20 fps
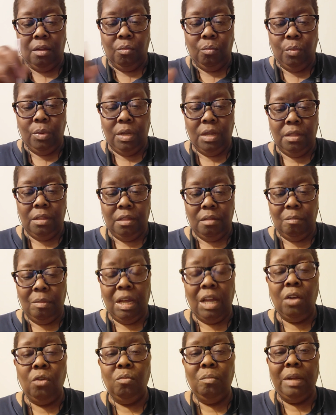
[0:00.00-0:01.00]
with
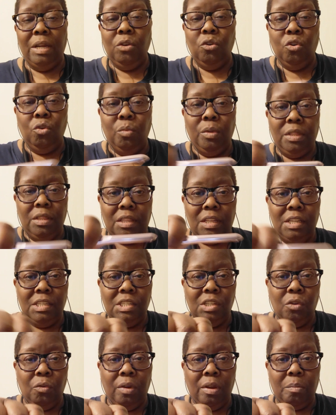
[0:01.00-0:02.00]
hold my hook with this
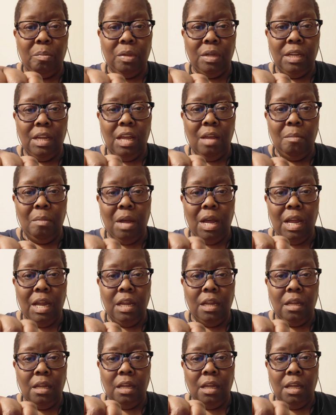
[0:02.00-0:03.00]
grip in
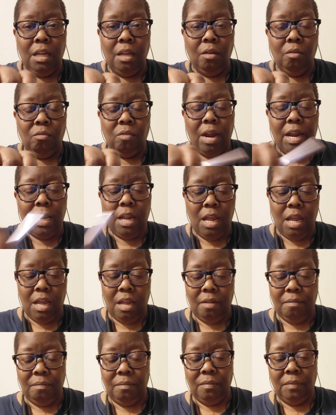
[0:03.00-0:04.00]
my right
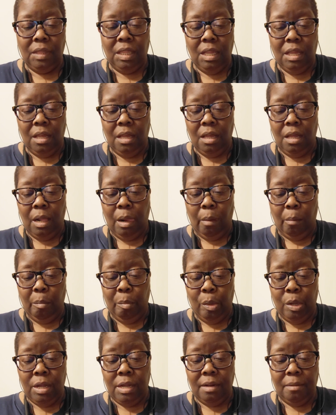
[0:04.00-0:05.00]
hand.
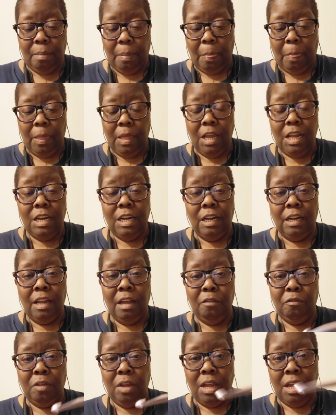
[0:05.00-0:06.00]
But in the
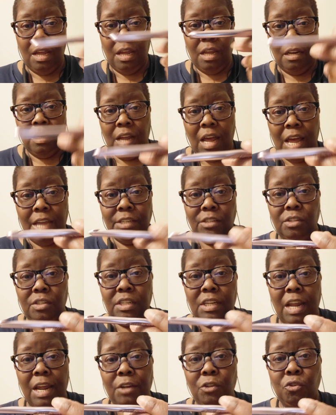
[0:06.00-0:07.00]
left hand, I just
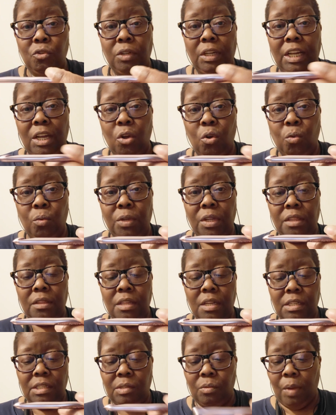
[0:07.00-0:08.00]
naturally hold it
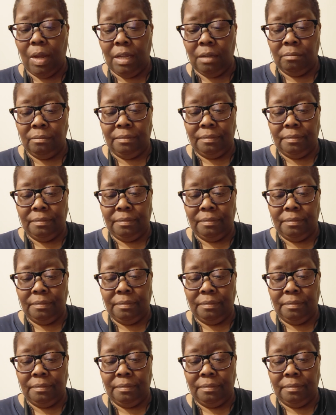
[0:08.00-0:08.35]
this way.